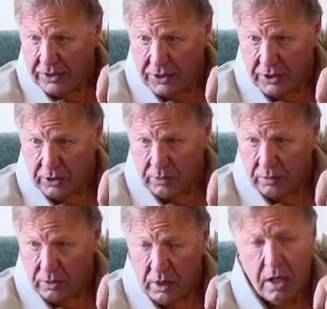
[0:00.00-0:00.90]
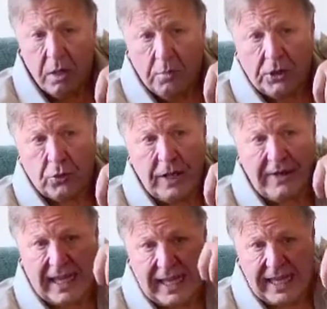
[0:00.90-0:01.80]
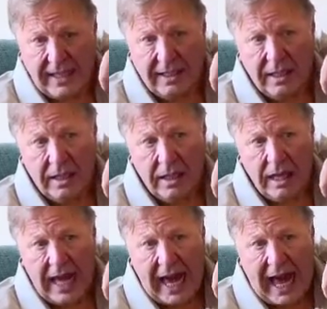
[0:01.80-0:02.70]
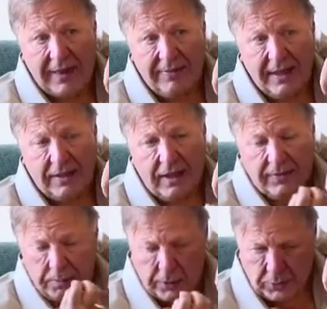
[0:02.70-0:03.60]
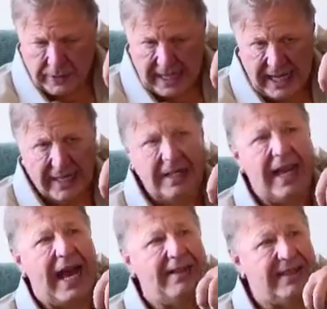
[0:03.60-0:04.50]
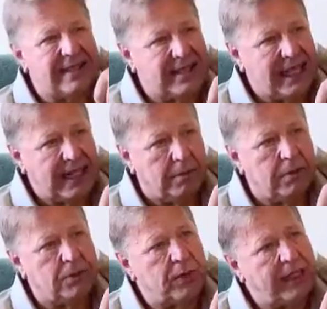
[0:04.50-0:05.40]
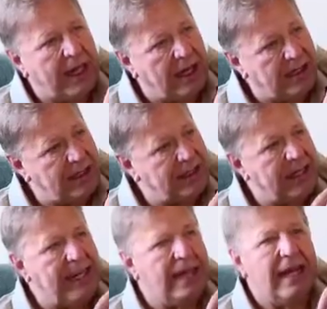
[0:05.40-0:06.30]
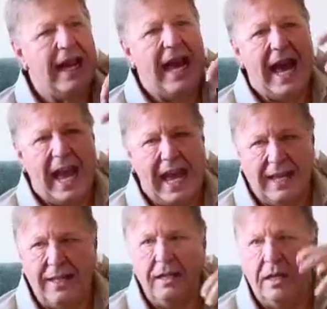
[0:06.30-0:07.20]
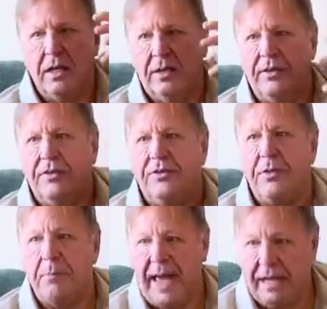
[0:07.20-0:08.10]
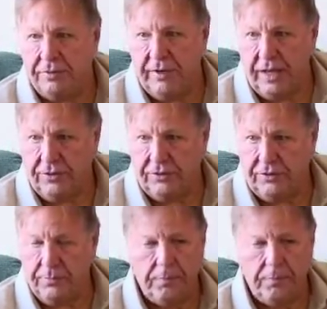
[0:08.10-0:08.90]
the two, between the hidden and between the hidden and the seen, between the unseen and the manifest,